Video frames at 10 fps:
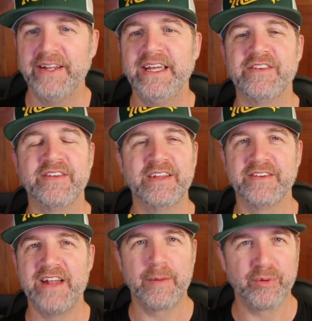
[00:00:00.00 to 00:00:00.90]
It's
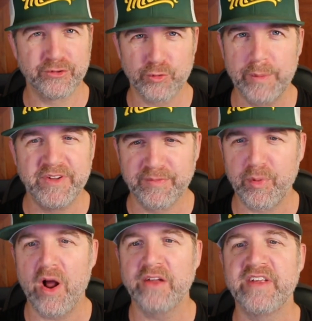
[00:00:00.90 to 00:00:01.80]
it's not a prescriptive
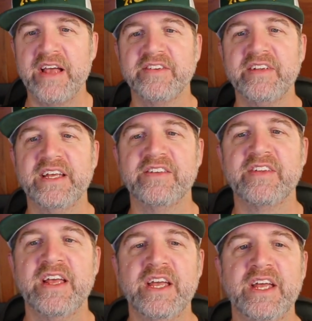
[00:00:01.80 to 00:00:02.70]
process.
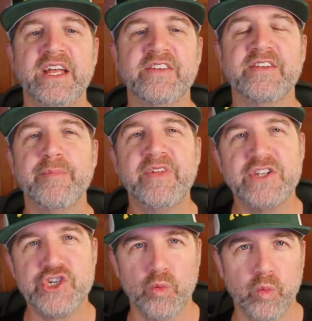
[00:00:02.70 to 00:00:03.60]
It's it's something
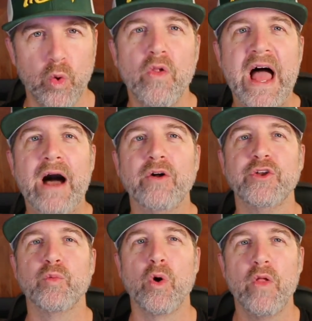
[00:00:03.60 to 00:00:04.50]
that you roll out,
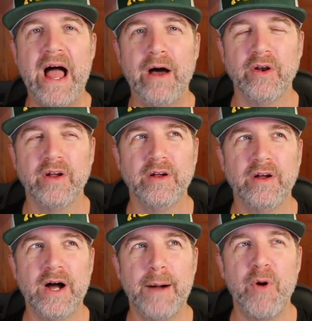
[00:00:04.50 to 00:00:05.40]
you roll out
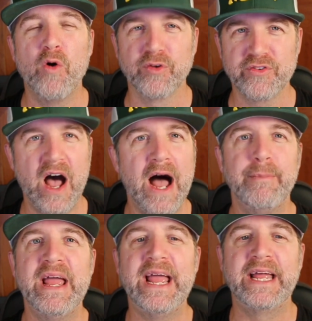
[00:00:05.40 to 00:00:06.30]
um, over
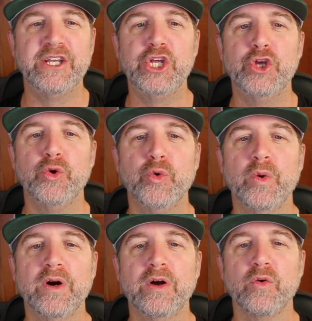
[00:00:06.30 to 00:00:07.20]
time, and
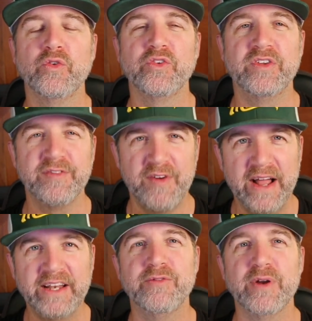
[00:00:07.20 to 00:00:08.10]
you
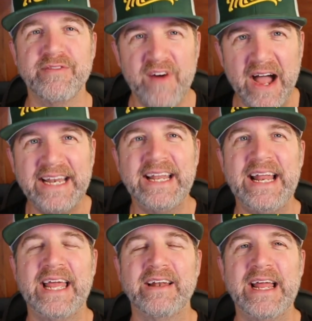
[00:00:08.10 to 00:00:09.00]
define, you refine it
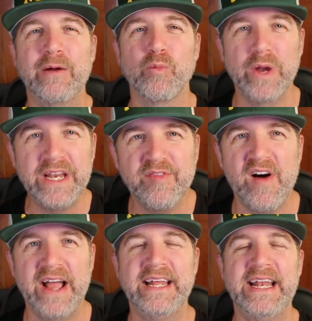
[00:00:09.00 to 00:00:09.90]
and and
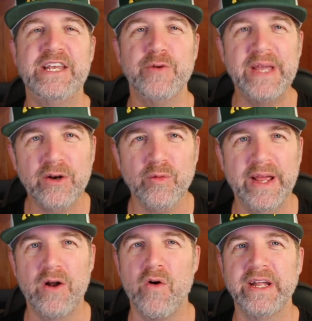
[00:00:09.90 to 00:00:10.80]
redefine it, and you
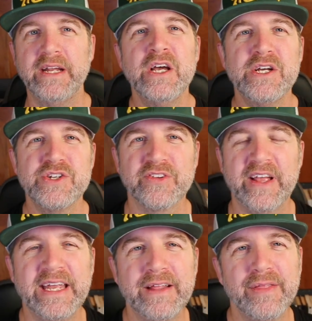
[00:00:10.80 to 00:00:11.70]
iterate on it, just
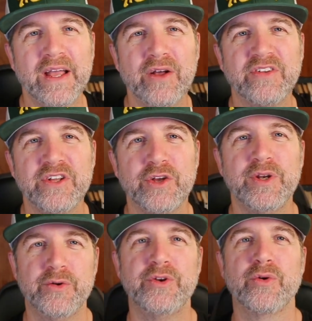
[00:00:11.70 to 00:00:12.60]
like anything else that you
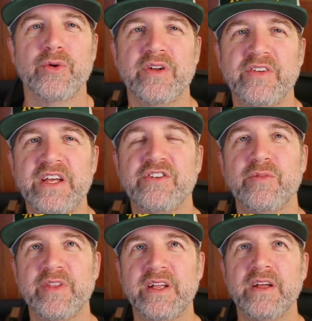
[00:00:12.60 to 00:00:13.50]
would do in your
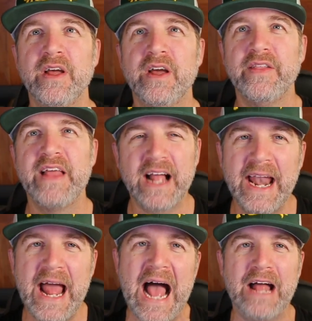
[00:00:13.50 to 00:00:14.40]
organization with a, that
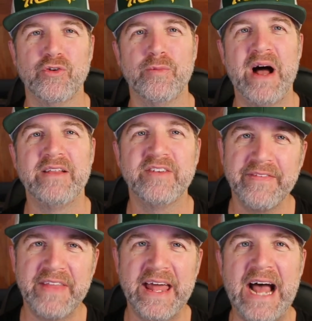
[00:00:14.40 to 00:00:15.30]
kind of agile
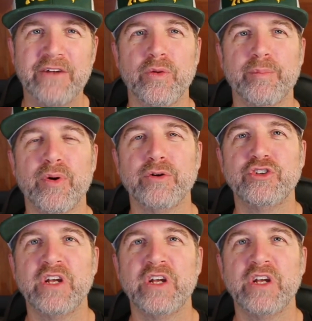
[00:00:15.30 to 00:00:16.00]
mindset, that agile approach